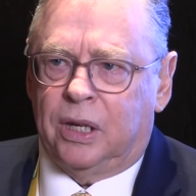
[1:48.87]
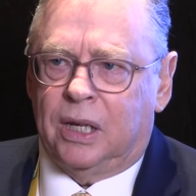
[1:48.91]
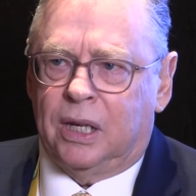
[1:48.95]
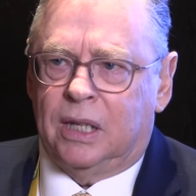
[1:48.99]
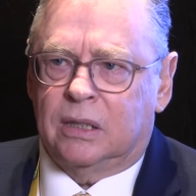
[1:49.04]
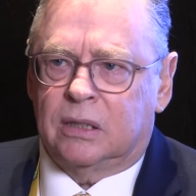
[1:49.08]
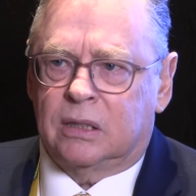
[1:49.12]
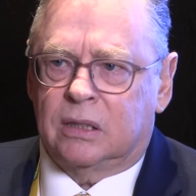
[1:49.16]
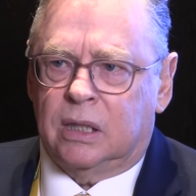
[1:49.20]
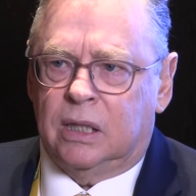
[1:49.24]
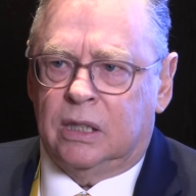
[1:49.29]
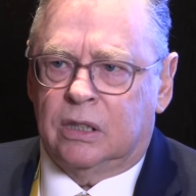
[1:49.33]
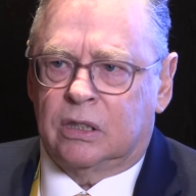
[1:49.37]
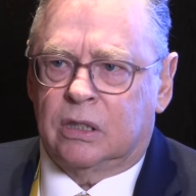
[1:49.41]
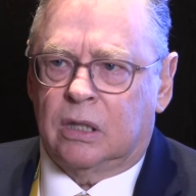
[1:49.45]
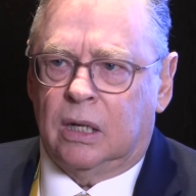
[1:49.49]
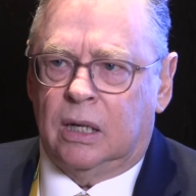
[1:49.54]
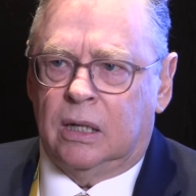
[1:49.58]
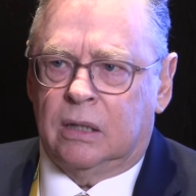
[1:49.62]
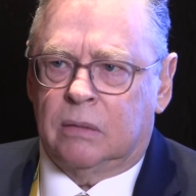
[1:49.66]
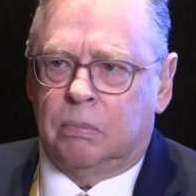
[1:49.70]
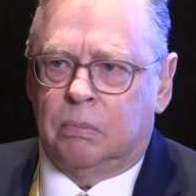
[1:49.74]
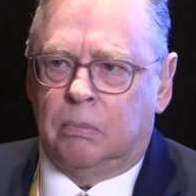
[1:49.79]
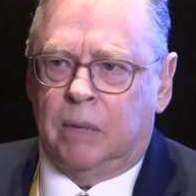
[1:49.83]
thing
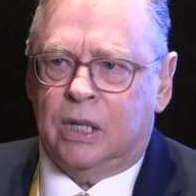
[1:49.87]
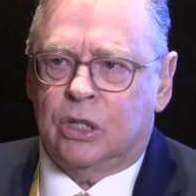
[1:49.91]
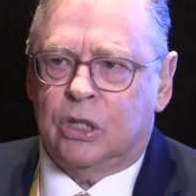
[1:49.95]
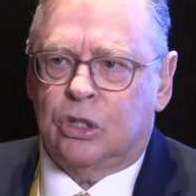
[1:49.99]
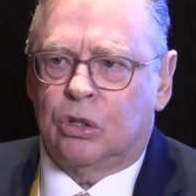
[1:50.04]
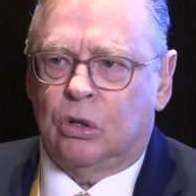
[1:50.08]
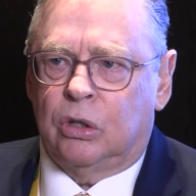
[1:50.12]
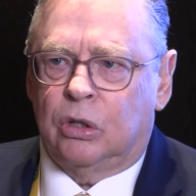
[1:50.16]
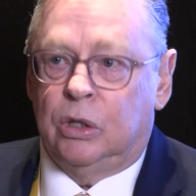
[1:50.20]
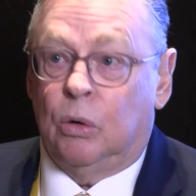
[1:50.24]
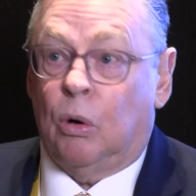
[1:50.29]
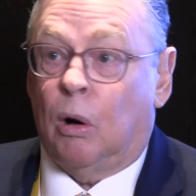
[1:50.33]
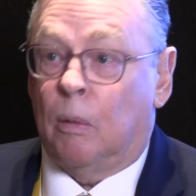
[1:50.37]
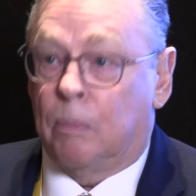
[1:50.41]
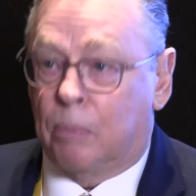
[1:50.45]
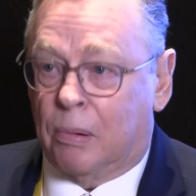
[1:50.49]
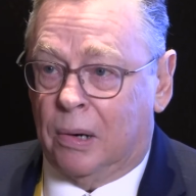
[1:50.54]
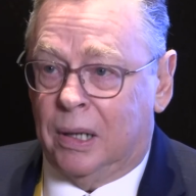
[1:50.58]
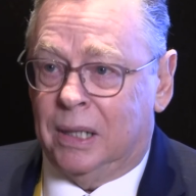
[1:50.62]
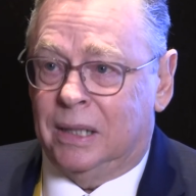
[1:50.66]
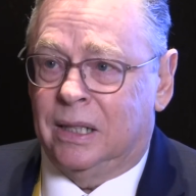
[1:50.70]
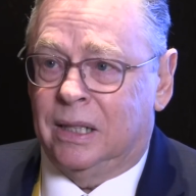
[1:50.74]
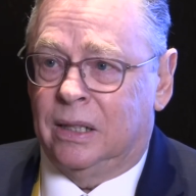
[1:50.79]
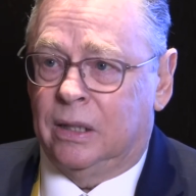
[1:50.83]
is make sure you
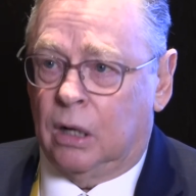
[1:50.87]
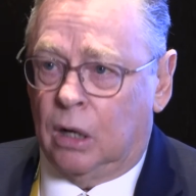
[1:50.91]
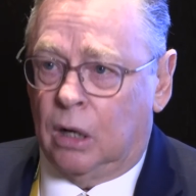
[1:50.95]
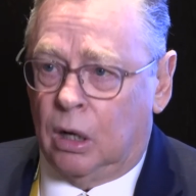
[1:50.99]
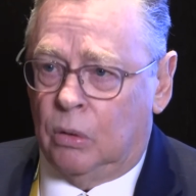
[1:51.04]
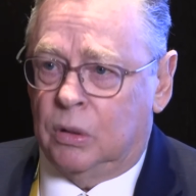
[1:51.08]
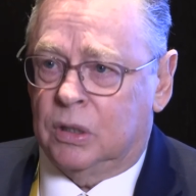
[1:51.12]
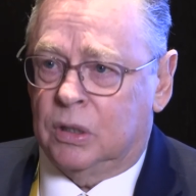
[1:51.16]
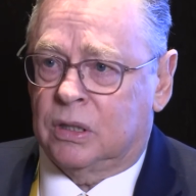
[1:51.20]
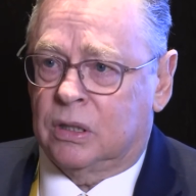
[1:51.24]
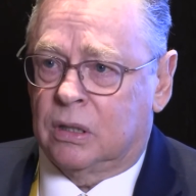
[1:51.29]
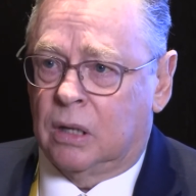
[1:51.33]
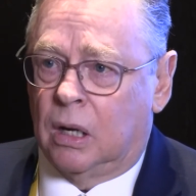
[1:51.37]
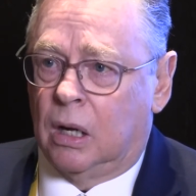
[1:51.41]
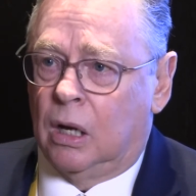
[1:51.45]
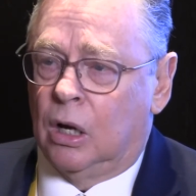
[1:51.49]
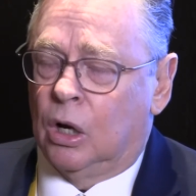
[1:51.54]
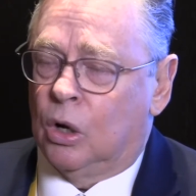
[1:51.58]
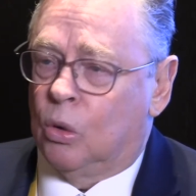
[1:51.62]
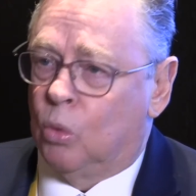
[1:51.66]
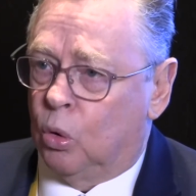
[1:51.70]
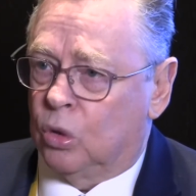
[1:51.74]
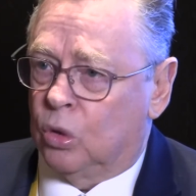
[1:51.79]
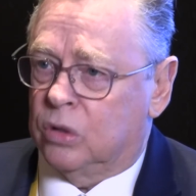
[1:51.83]
operate in the lowest
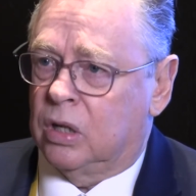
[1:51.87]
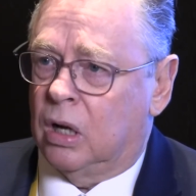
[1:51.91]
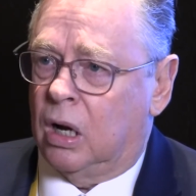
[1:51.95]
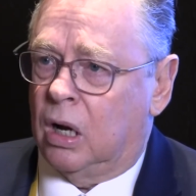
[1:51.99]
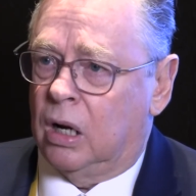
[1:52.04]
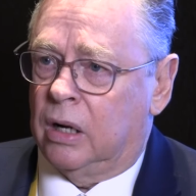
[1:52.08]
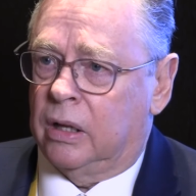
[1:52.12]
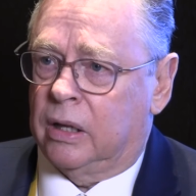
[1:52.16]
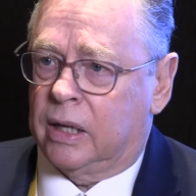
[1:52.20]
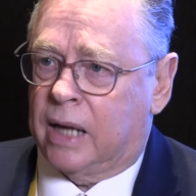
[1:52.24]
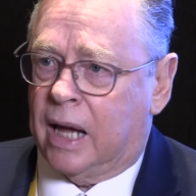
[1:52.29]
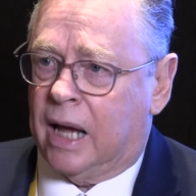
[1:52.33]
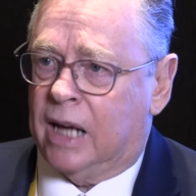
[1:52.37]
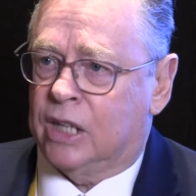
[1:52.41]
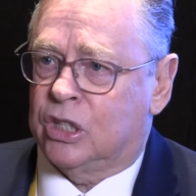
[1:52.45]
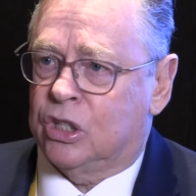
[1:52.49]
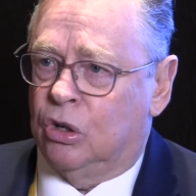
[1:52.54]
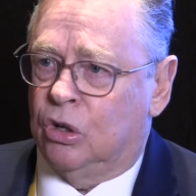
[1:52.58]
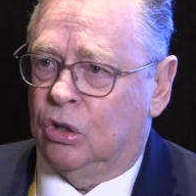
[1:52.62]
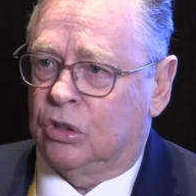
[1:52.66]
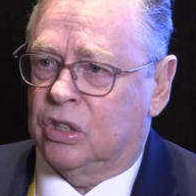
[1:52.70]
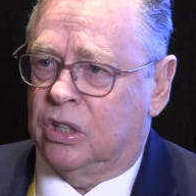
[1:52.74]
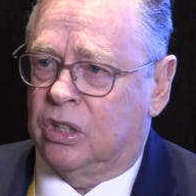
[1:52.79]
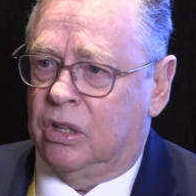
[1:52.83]
quartile of the cash
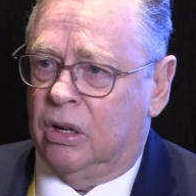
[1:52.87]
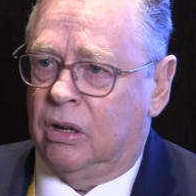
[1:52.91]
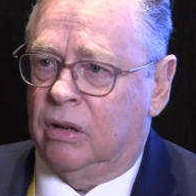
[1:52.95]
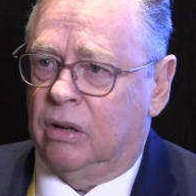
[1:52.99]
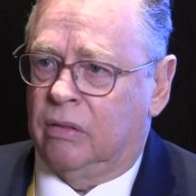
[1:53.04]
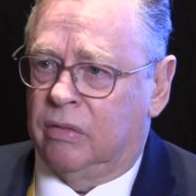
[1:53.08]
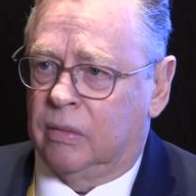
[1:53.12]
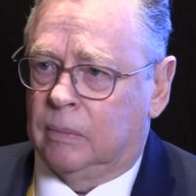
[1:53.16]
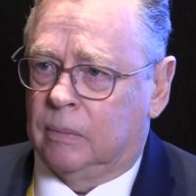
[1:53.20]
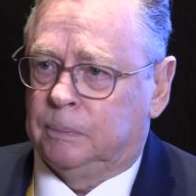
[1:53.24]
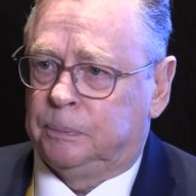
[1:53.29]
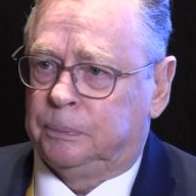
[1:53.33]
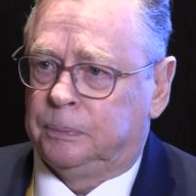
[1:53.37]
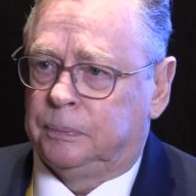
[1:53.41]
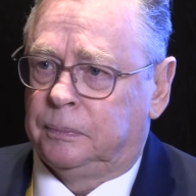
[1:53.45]
cost curve.